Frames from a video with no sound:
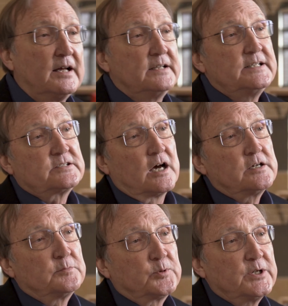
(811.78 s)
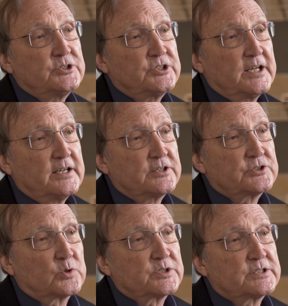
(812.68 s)
And these unappreciated
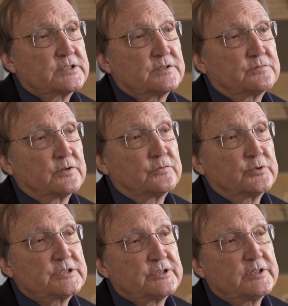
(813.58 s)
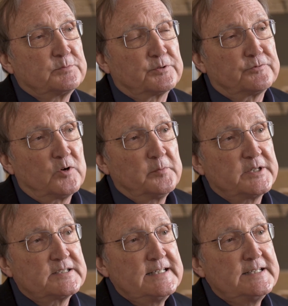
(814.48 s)
sources of, of, resilient
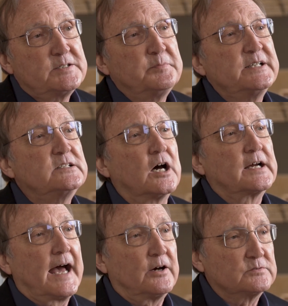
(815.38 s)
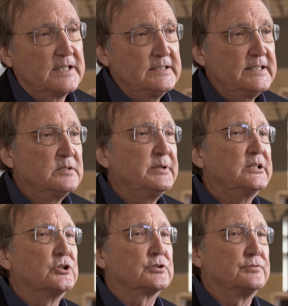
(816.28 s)
performance need to be dug out. They need to be
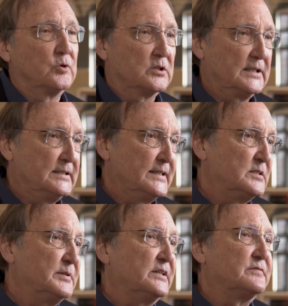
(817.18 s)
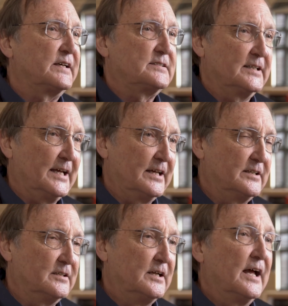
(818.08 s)
looked for. They need to be
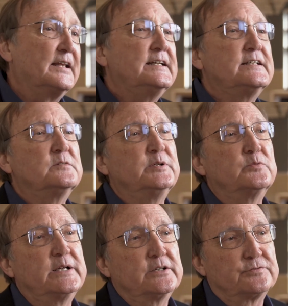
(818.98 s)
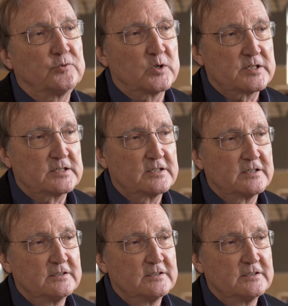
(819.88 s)
investigated. They need to be reinforced.